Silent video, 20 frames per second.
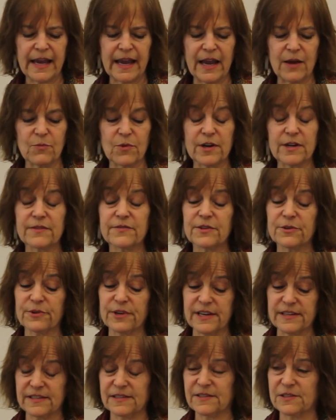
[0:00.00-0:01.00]
And one of the
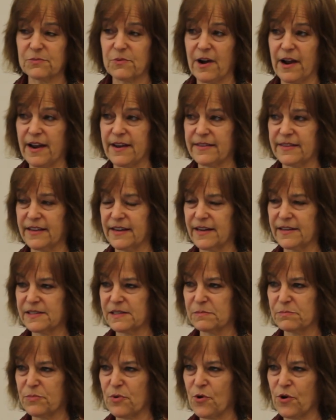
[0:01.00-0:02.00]
reasons why I think
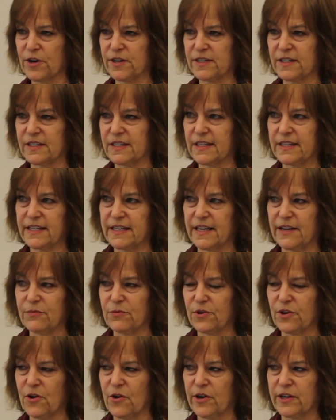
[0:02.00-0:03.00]
it's important, if
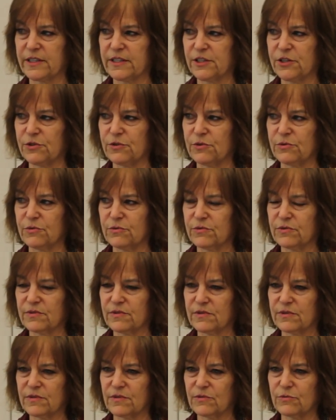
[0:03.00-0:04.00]
we're going to
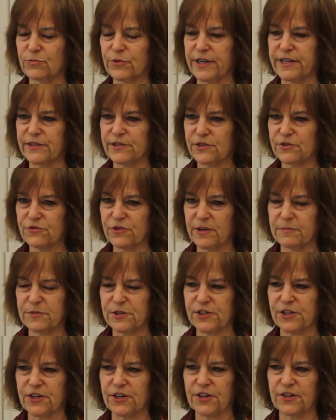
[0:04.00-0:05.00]
read
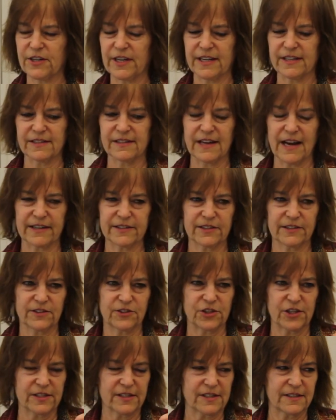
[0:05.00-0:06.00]
scripture, is not
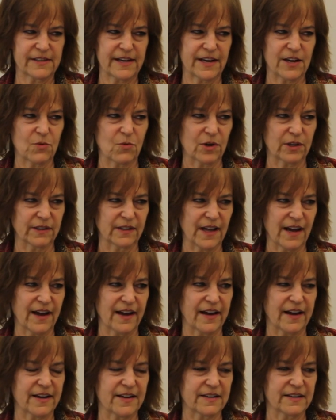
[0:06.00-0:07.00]
just to take one
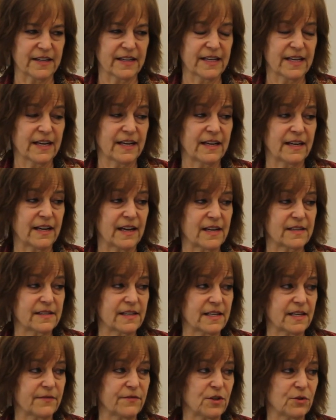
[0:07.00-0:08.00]
line, is
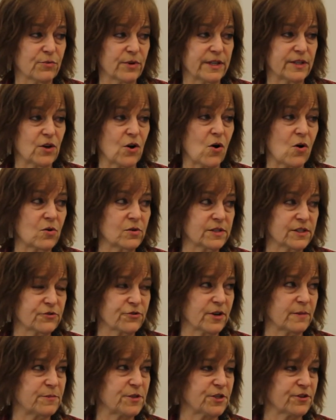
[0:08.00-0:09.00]
that if you read the whole
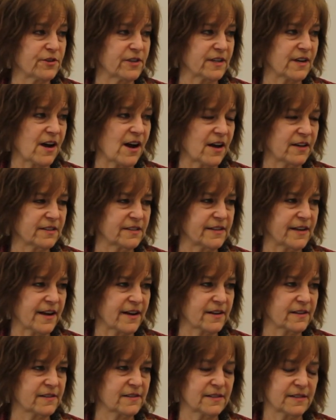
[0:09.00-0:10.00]
scripture in
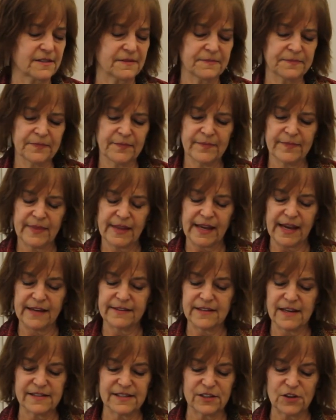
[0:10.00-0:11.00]
context,
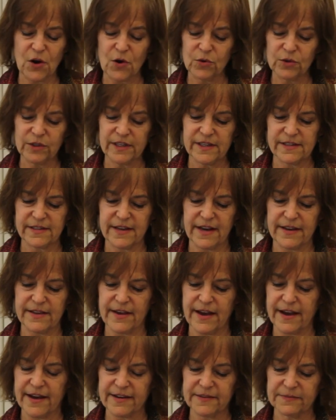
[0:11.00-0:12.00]
it doesn't only say
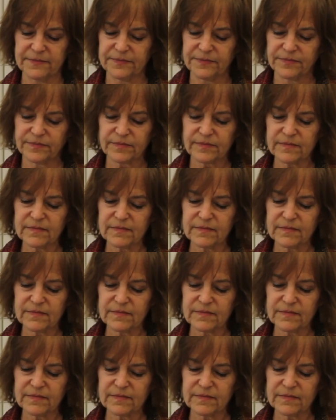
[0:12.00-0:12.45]
that.